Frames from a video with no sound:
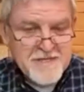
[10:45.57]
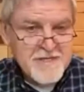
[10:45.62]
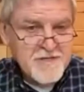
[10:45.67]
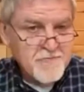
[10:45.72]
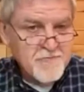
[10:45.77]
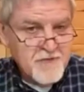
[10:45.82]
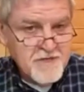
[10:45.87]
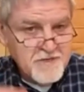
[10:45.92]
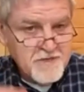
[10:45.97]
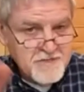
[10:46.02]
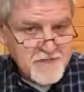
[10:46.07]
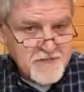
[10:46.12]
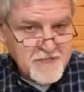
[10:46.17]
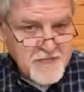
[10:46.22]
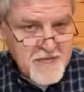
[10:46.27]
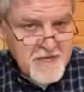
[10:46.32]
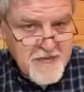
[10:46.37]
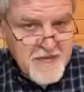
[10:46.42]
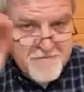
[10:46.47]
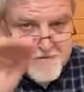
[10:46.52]
because he
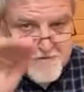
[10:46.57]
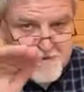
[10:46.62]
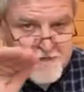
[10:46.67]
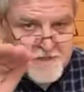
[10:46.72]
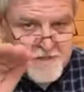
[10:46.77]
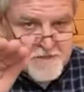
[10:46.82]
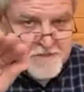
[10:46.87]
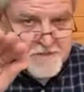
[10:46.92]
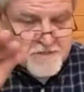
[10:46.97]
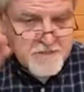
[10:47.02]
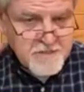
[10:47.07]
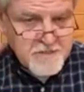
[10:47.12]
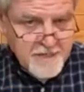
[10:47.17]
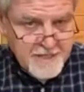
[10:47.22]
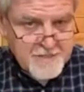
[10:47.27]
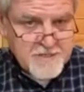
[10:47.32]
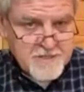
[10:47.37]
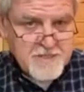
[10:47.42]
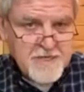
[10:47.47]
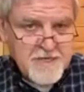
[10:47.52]
never
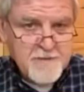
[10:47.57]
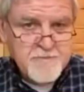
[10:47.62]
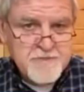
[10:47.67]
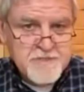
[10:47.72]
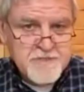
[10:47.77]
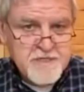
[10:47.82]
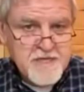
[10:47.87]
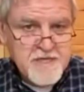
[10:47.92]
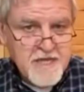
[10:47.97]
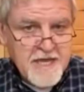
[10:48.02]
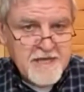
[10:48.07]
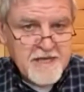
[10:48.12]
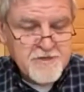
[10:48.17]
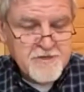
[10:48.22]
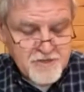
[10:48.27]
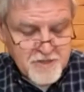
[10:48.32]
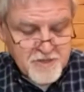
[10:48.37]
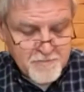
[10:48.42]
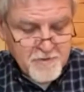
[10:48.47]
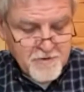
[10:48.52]
sidesteps
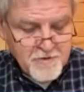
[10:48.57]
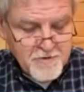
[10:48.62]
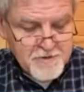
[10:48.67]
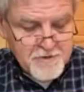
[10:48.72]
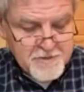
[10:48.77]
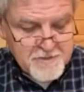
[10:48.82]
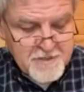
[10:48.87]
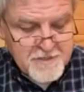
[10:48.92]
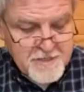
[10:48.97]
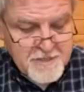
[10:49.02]
headship order.